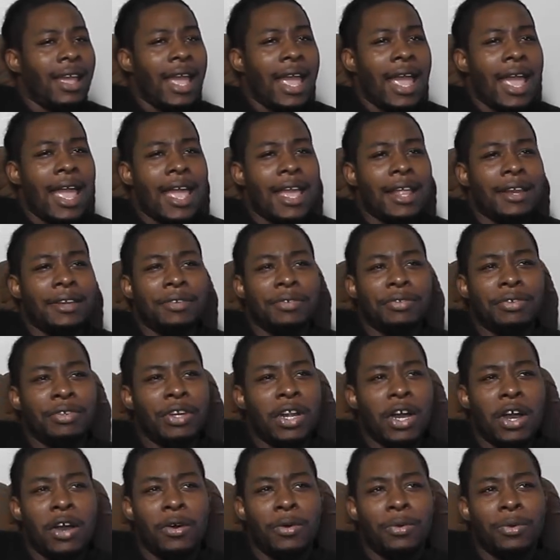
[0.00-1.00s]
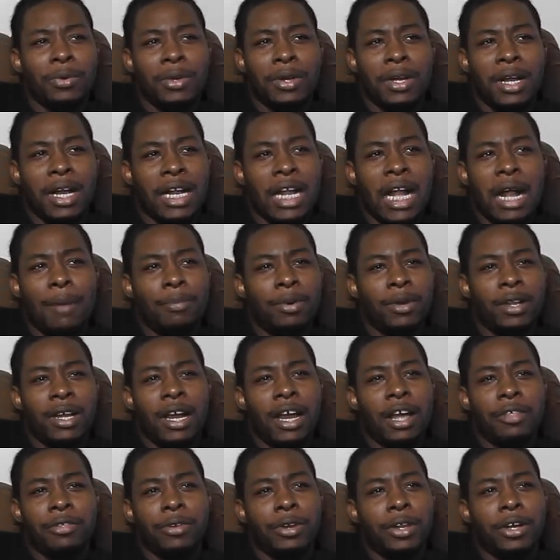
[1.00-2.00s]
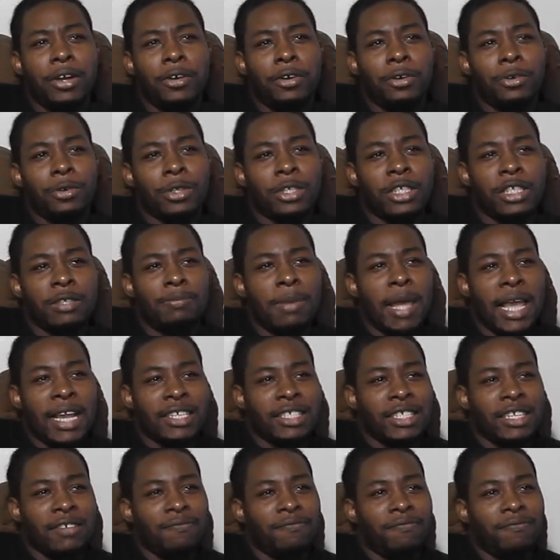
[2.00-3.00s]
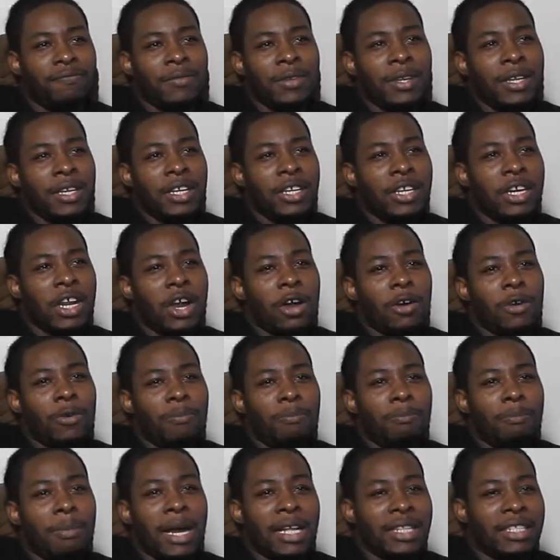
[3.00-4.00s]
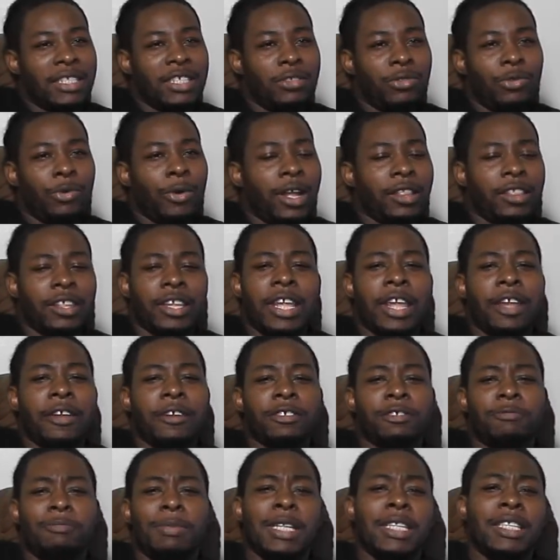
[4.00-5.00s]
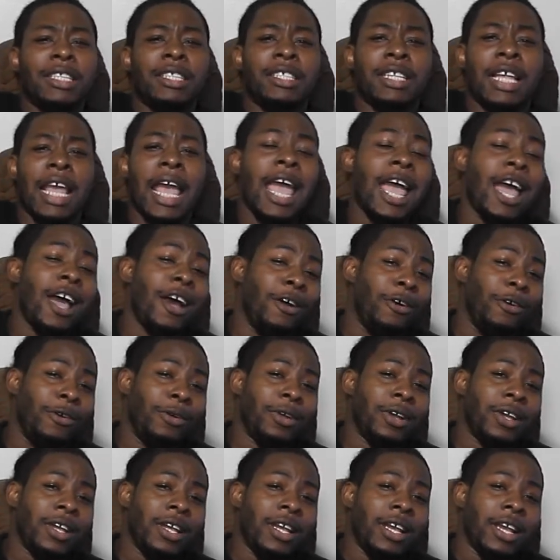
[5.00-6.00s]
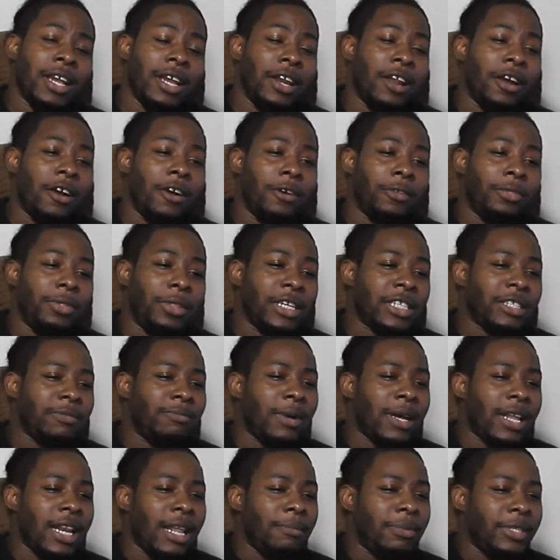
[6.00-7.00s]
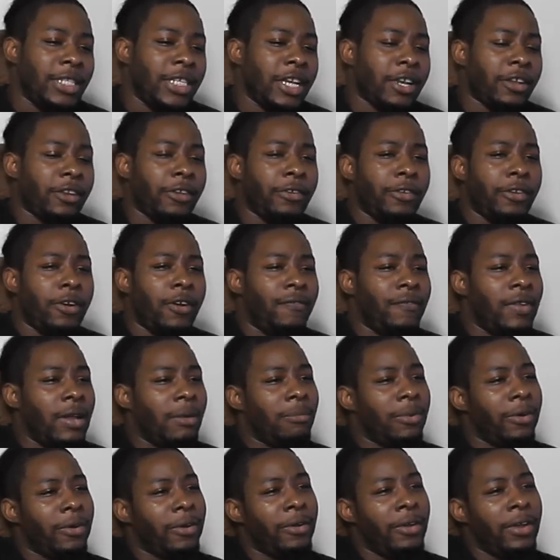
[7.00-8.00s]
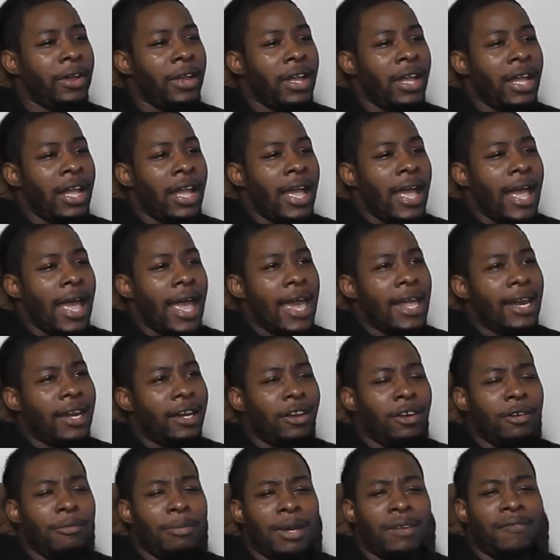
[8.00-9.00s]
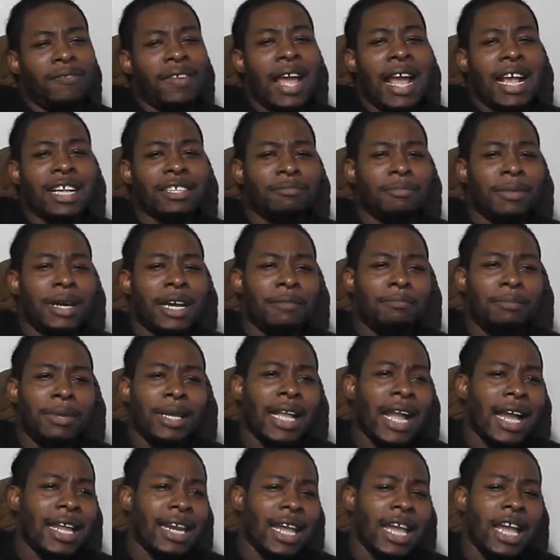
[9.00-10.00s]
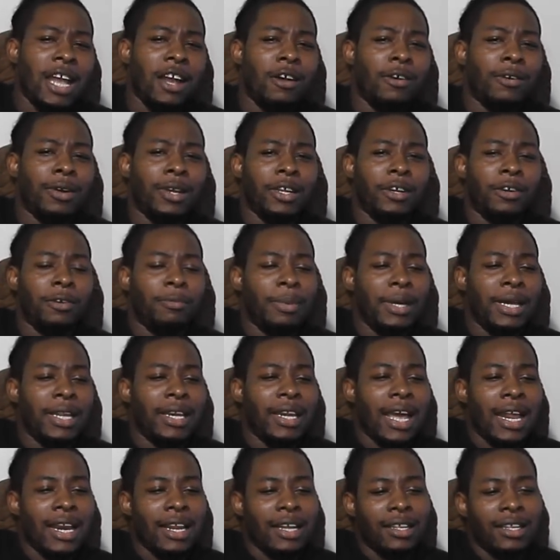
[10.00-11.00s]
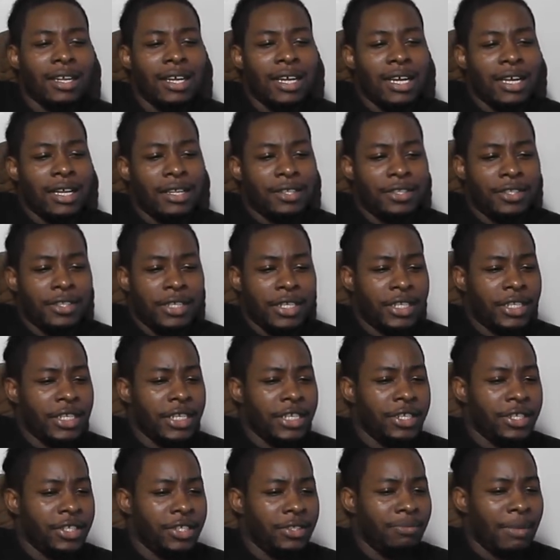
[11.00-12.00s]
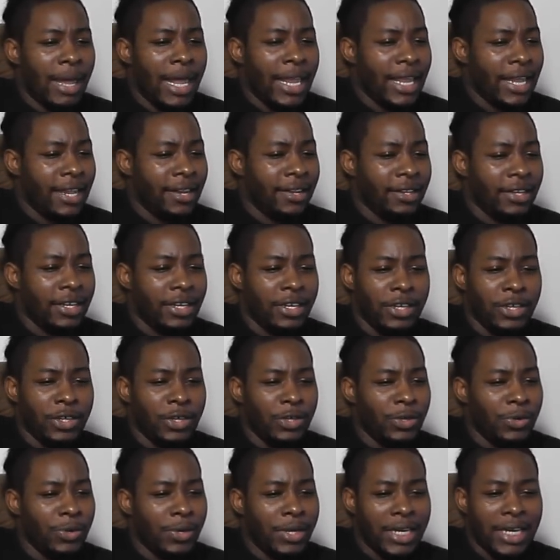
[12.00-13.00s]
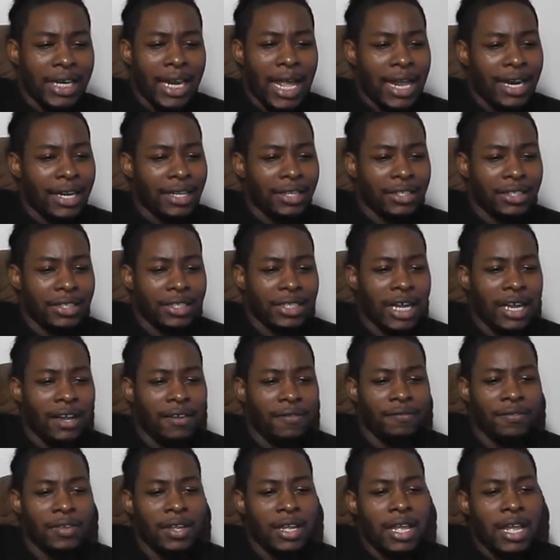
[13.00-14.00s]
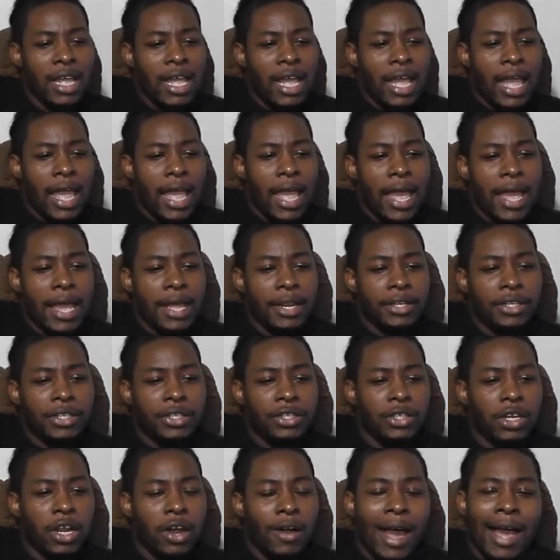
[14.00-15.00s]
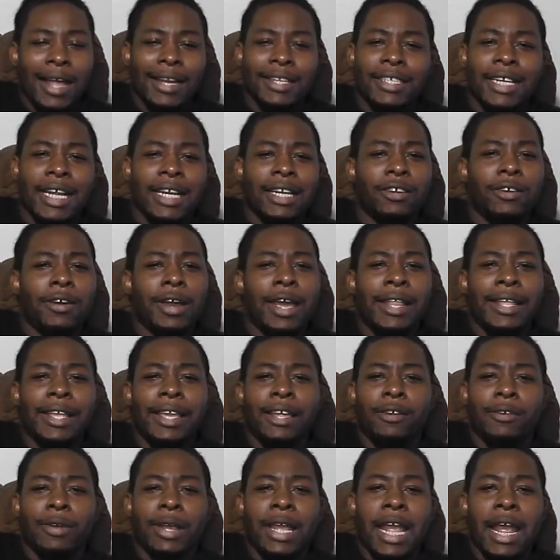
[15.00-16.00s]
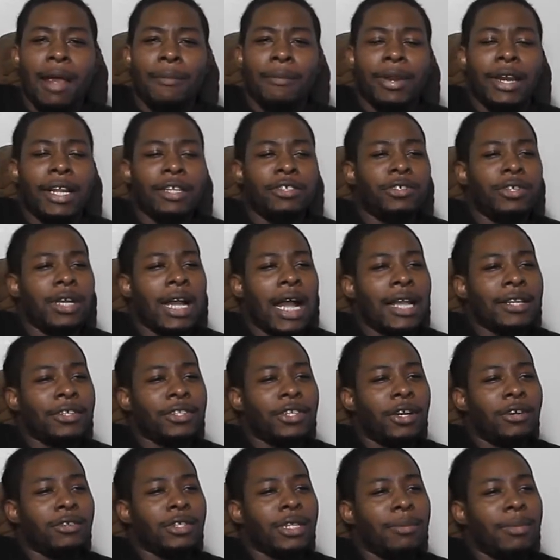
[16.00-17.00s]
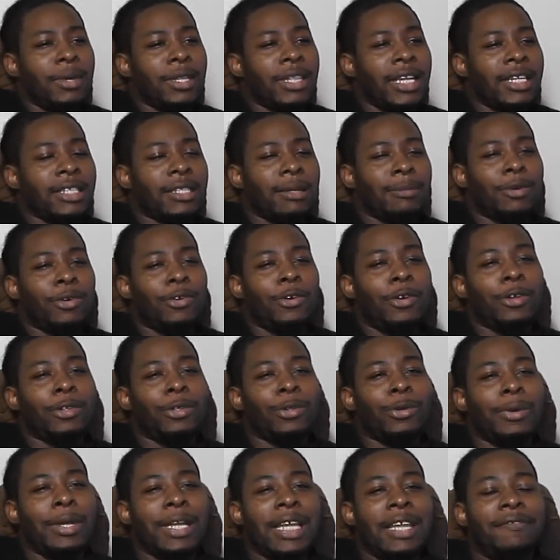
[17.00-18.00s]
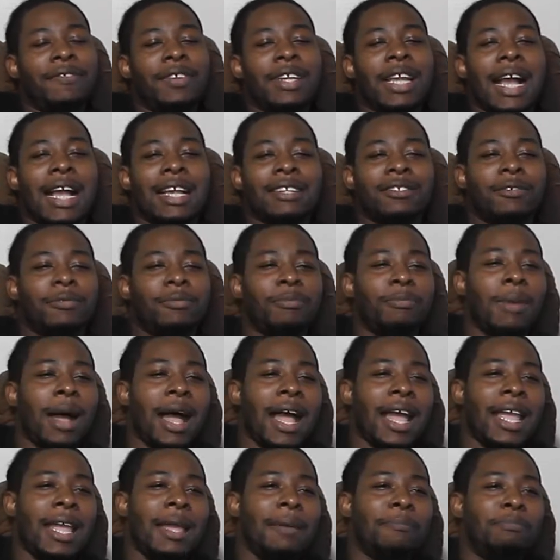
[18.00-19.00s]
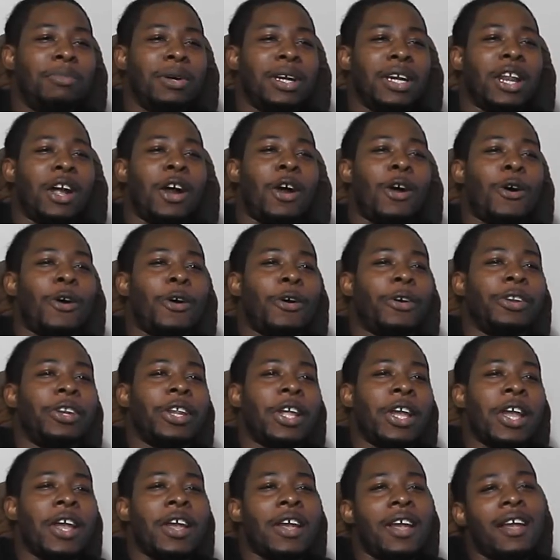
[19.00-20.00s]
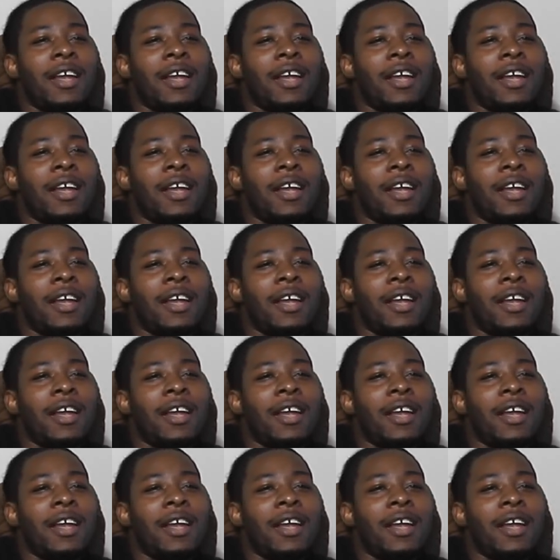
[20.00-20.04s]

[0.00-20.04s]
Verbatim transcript: and you know, a couple of other little specks of you know months throughout the year has been hell. You know, this month in particular, November, and a little bit of last month, been kind of hell a little bit. A lot of uh, decision making to do and a lot of stuff and you know I decided to go ahead and get on camera and let you guys know some of the things I'm going through and give you guys some of my input on